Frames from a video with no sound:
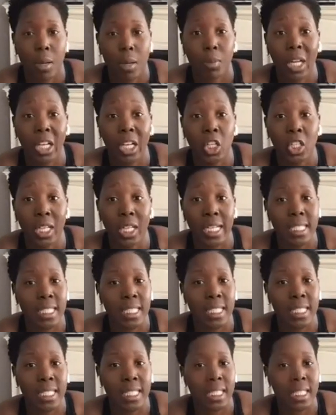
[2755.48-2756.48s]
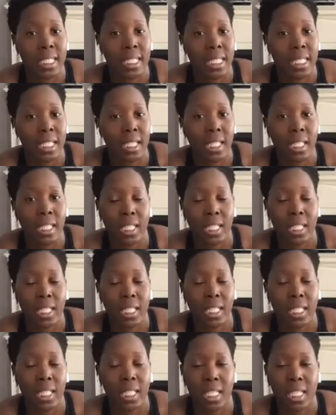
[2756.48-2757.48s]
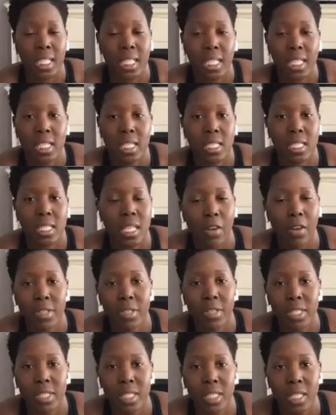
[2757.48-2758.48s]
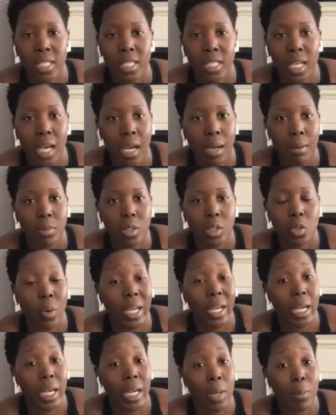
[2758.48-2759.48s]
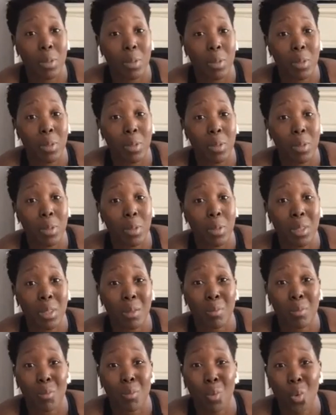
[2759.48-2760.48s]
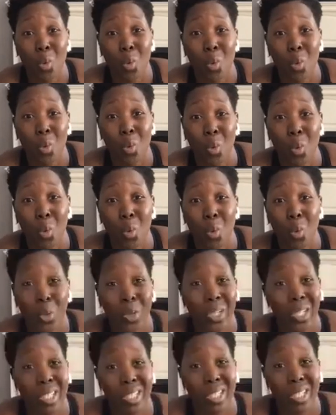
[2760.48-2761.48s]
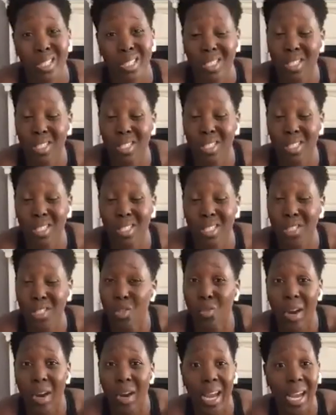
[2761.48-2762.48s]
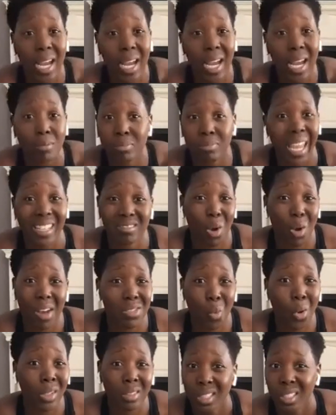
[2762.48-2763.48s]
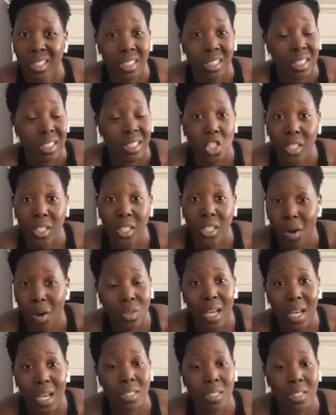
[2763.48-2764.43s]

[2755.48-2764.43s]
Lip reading: But a good idea is every time you wake up in the morning, just grab 8 to 12